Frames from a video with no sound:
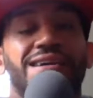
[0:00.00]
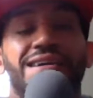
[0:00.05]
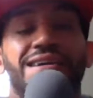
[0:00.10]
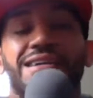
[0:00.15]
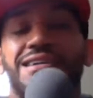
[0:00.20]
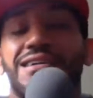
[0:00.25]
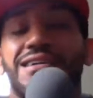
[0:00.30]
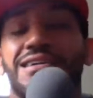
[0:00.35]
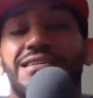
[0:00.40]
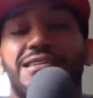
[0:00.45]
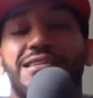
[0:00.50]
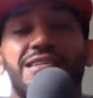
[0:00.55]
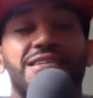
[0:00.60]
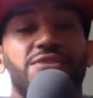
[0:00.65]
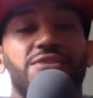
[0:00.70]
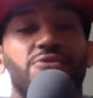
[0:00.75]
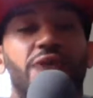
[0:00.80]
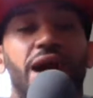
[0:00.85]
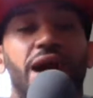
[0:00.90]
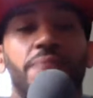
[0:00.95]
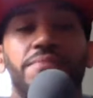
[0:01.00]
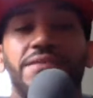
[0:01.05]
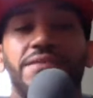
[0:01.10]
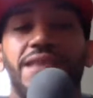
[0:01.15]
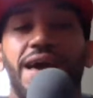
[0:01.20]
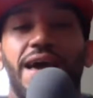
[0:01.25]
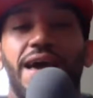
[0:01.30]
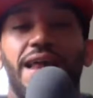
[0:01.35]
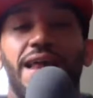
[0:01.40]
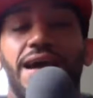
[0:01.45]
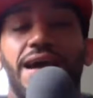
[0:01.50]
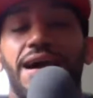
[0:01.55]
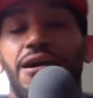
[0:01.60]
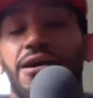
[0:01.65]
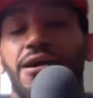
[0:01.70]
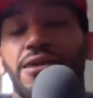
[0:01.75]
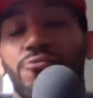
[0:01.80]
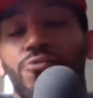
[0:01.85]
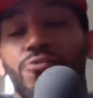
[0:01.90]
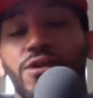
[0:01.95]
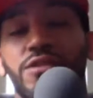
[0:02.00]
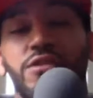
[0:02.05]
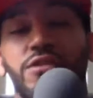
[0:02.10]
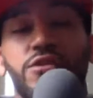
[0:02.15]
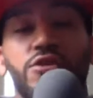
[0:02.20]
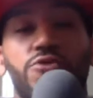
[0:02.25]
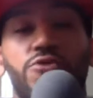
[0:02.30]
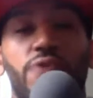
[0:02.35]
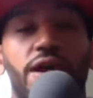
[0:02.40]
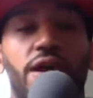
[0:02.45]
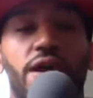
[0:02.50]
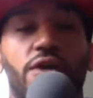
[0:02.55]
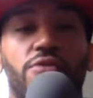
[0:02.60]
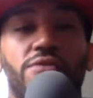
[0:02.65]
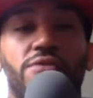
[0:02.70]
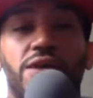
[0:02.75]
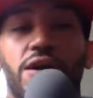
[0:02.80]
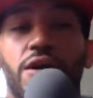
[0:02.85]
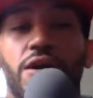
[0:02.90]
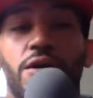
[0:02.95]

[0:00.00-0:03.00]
It just so happened that it went to the ground